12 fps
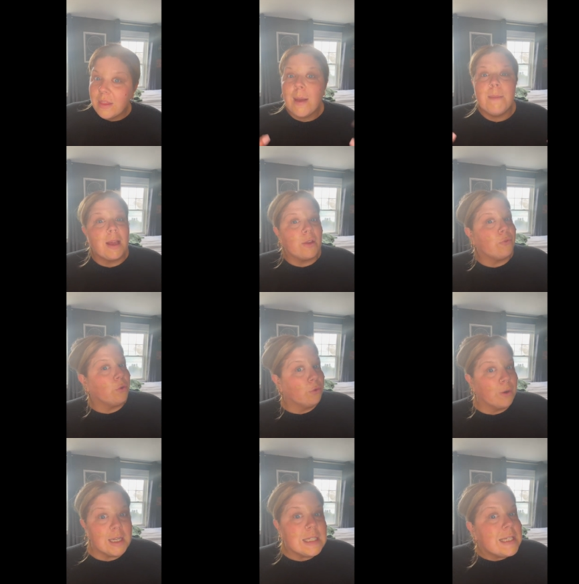that makes for
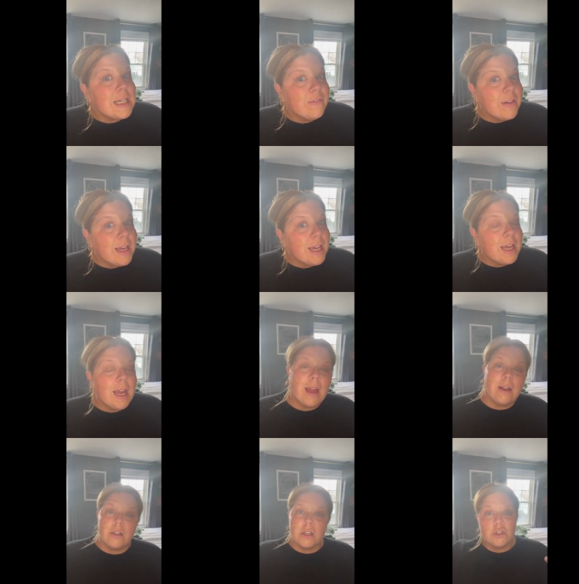great TV
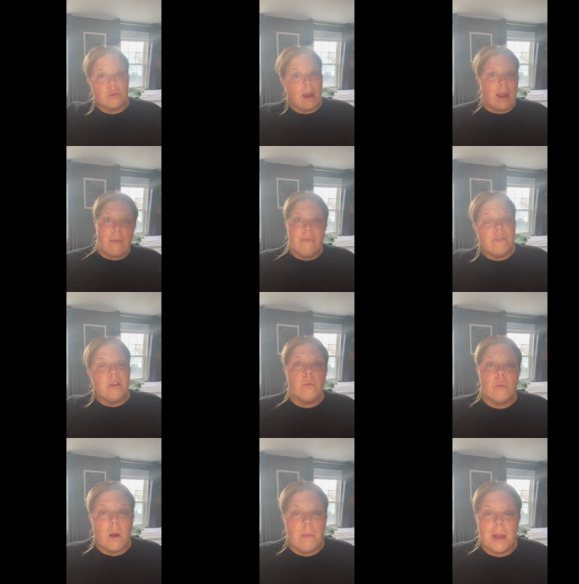and the triumphant
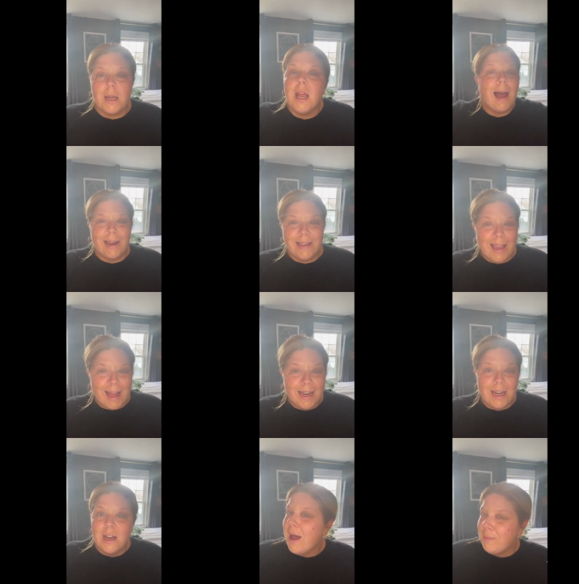woman. I get
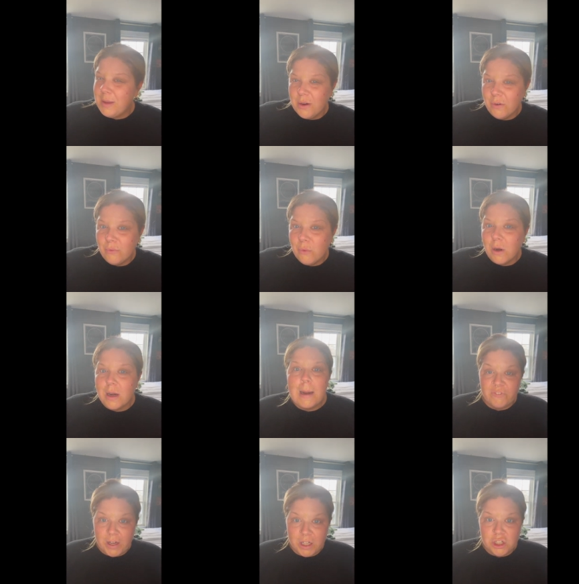it. I'm here for it.
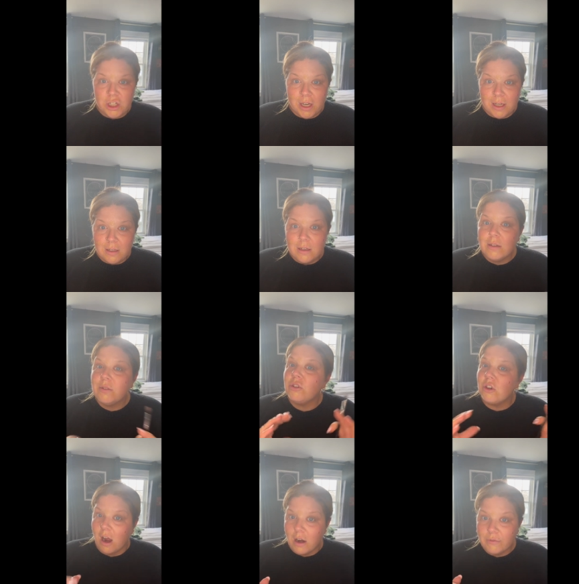Fiction,
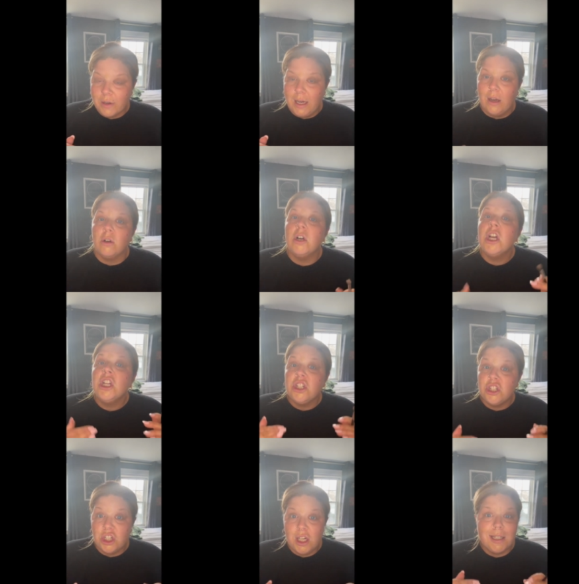not real.
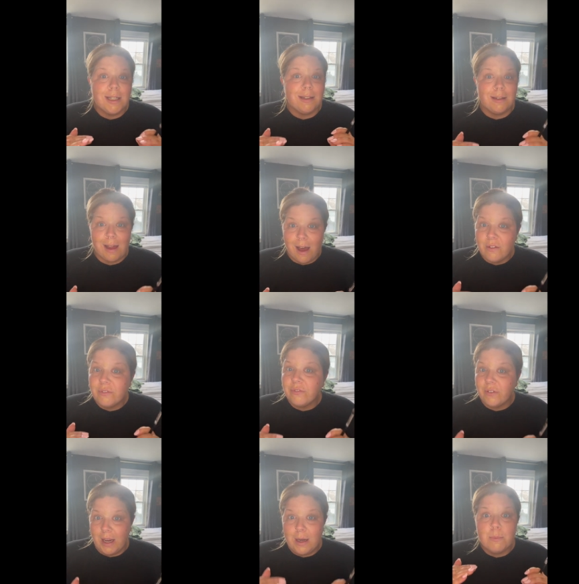She did not
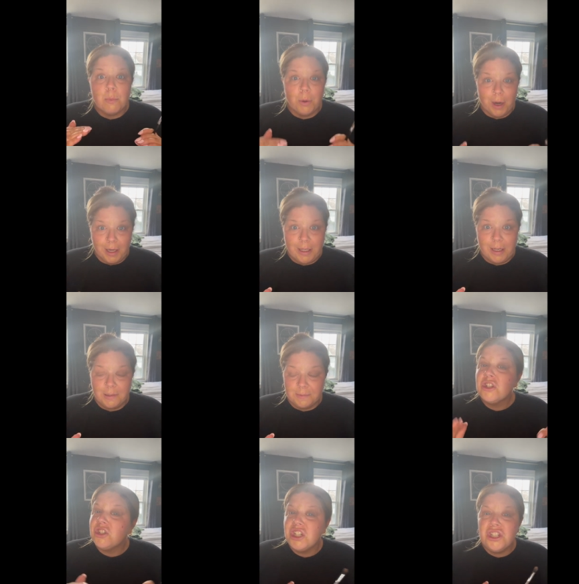fight pregnant.
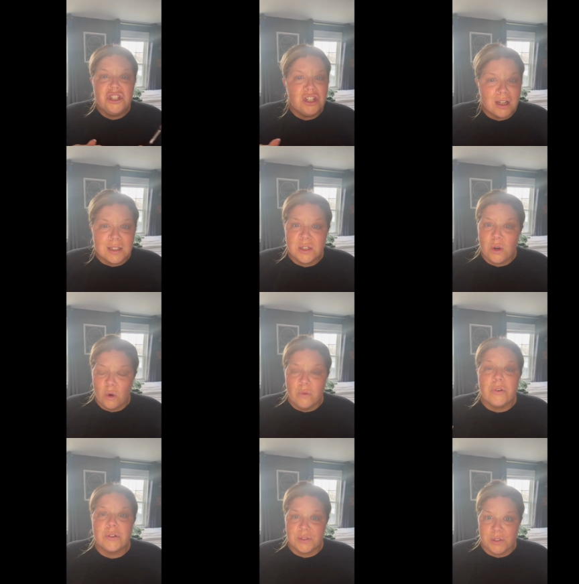She just
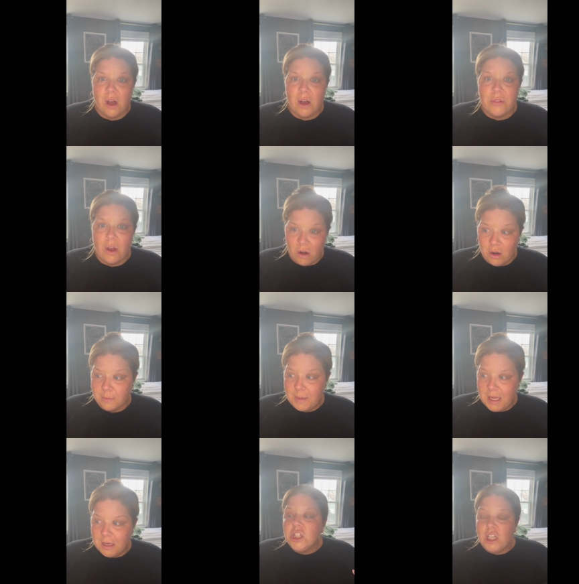oversaw the
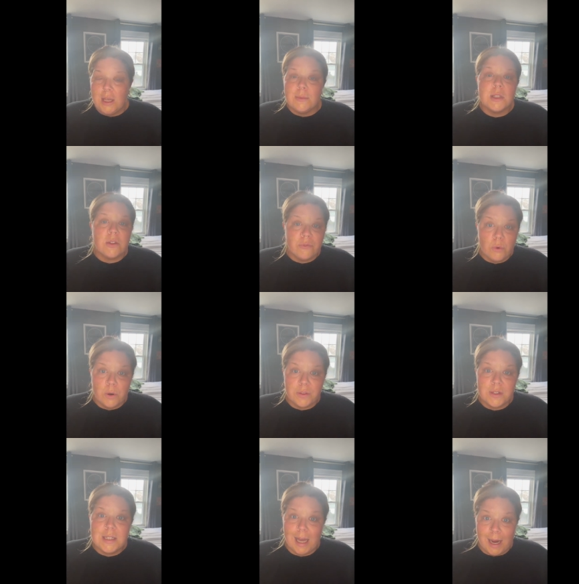army. James
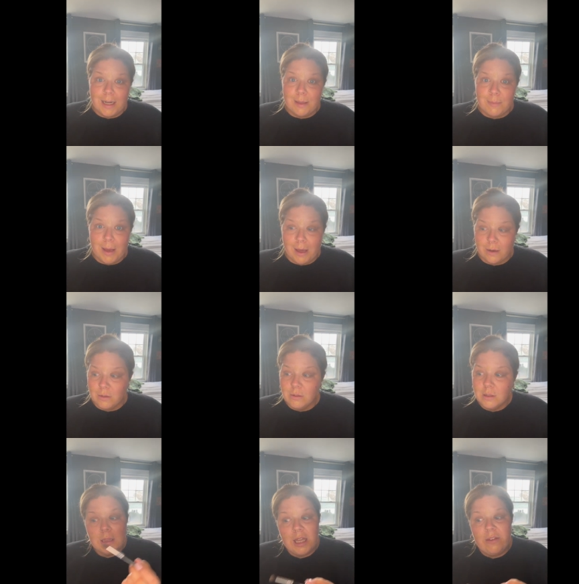IV died in battle,
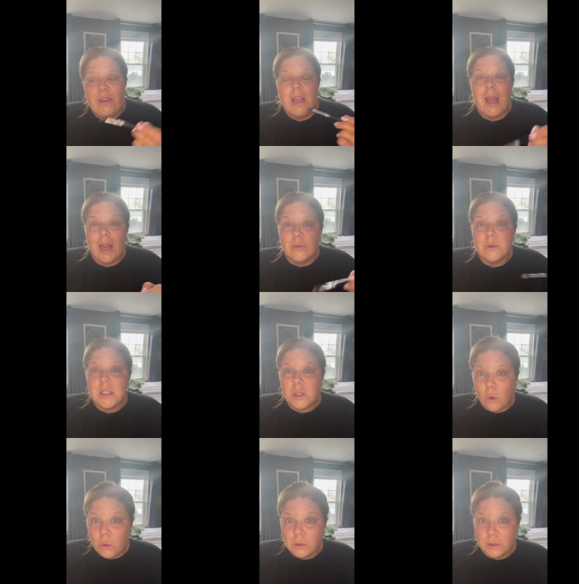leaving Henry's
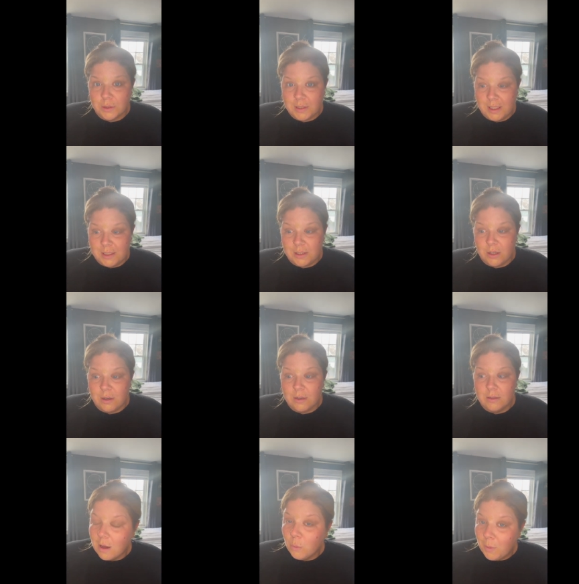older sister,
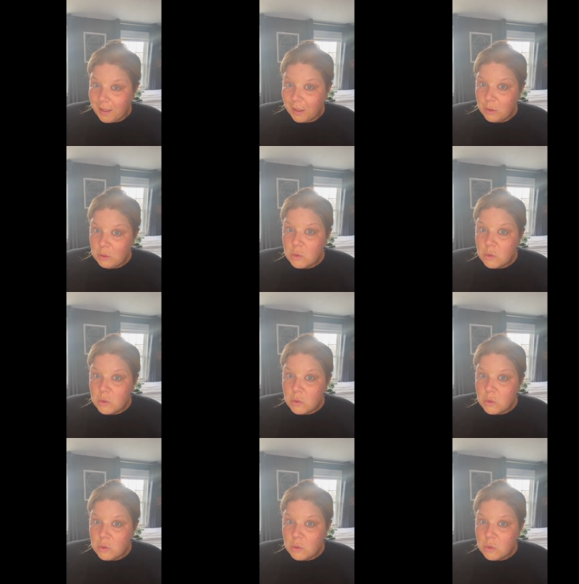a widow,